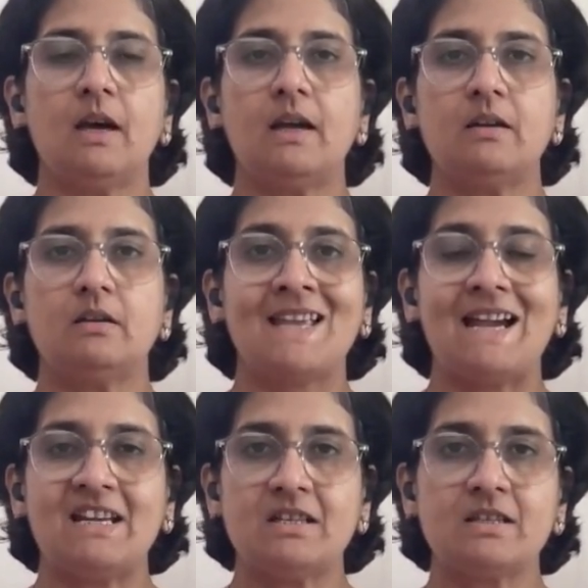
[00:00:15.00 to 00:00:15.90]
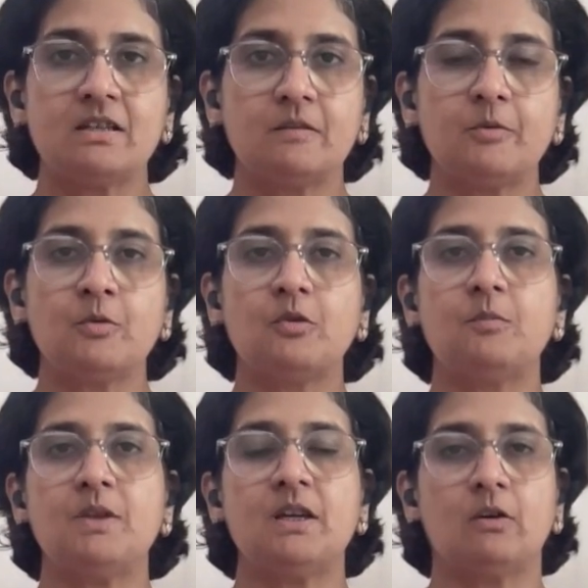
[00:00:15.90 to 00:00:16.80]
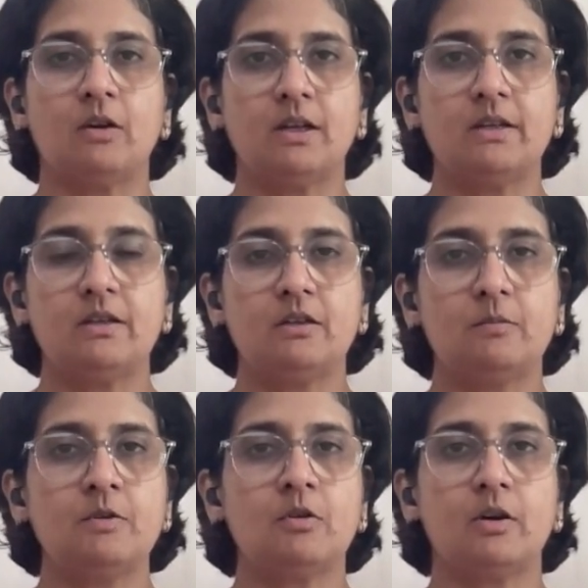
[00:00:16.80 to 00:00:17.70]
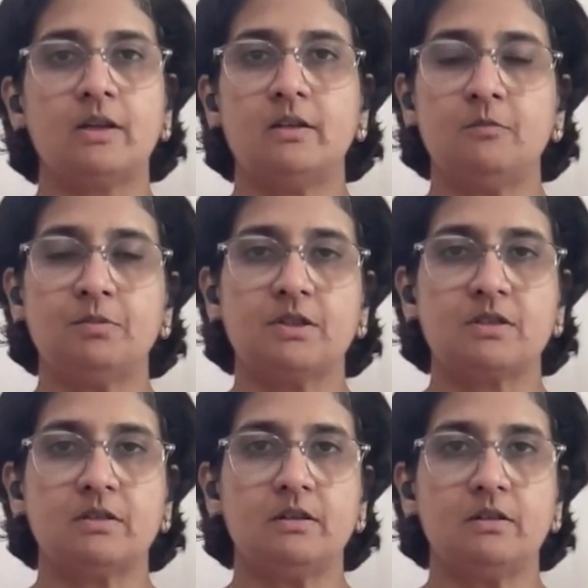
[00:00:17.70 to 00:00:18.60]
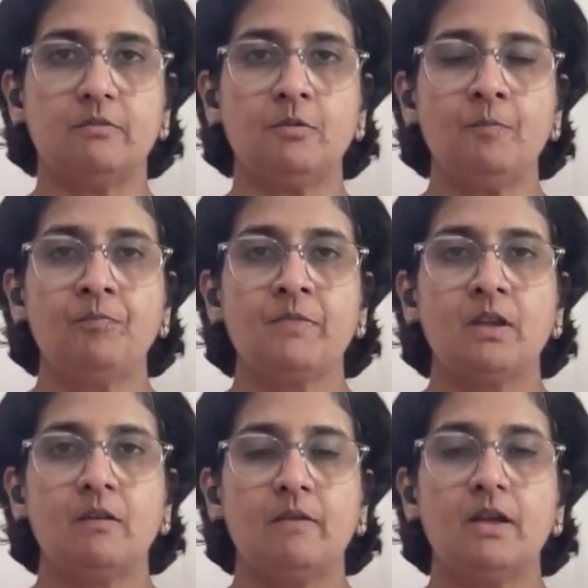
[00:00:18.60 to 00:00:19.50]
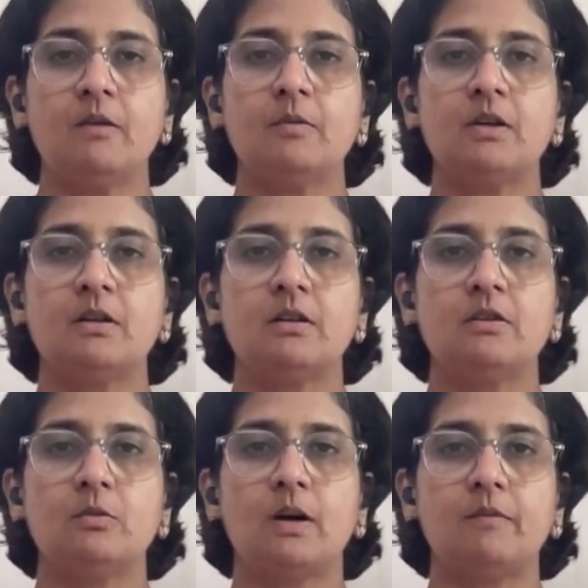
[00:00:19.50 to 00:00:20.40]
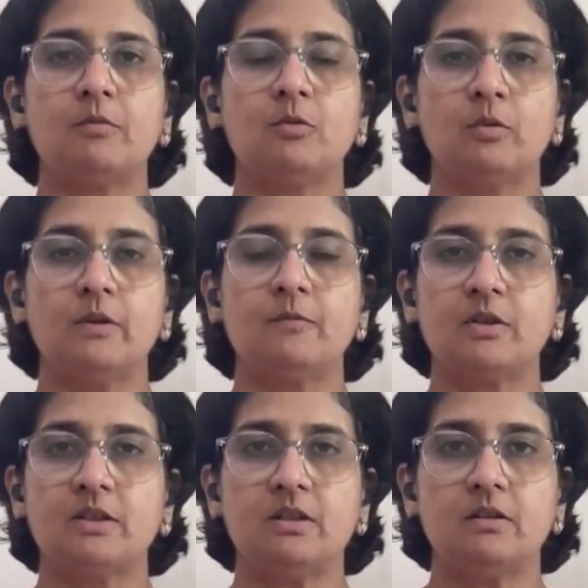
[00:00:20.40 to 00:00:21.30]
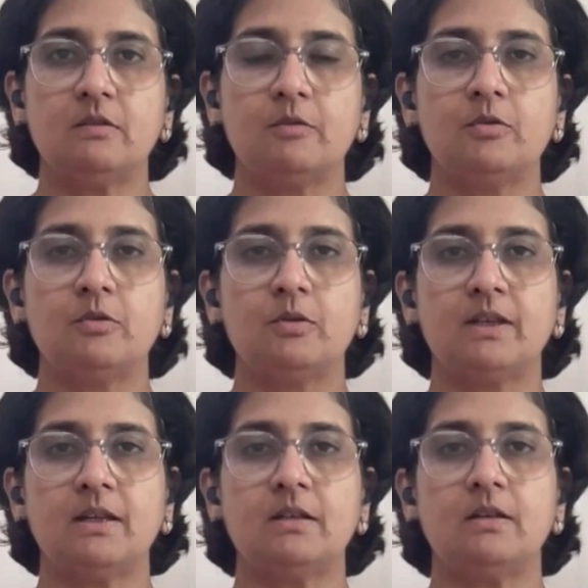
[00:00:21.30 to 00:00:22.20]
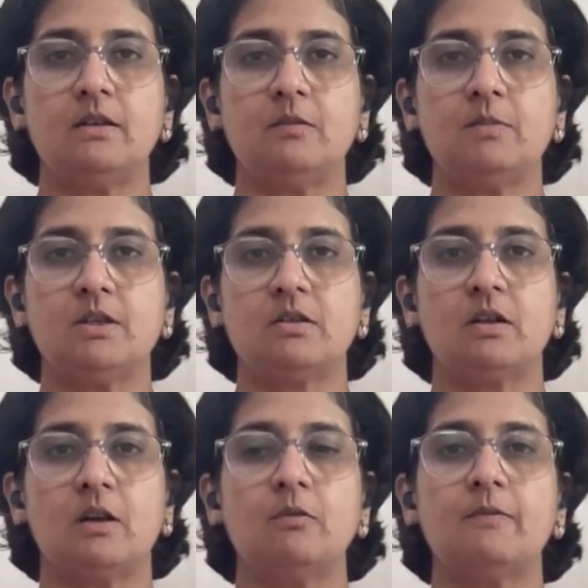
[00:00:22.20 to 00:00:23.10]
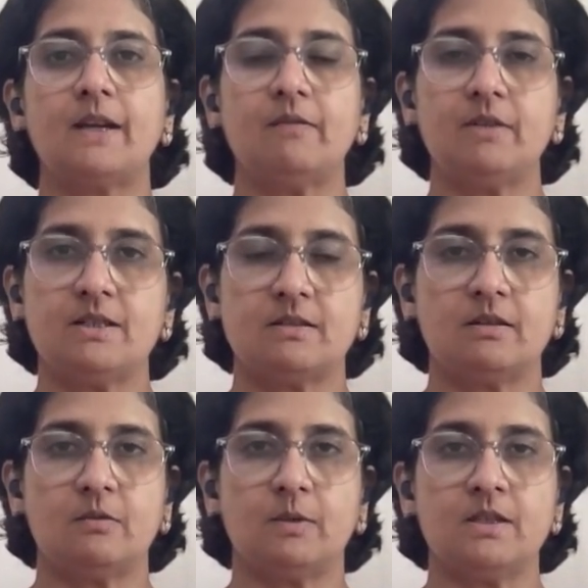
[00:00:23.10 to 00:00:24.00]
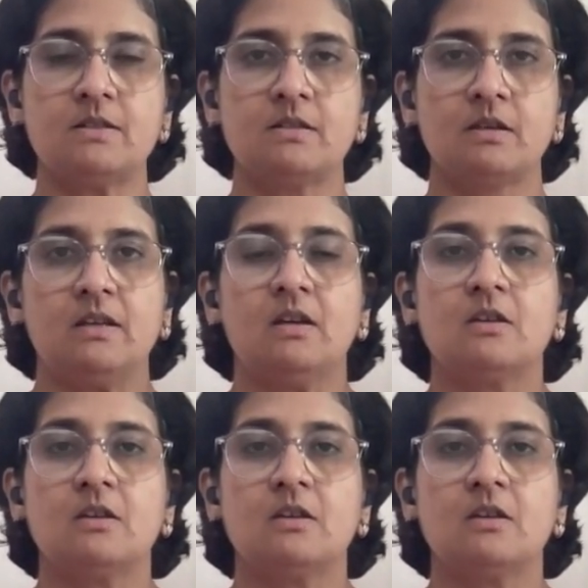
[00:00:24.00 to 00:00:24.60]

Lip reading: And this interview could be an online interview or an in-person interview. Whenever you have to go in for the interview, you will get an intimation around 5 days in advance. Right.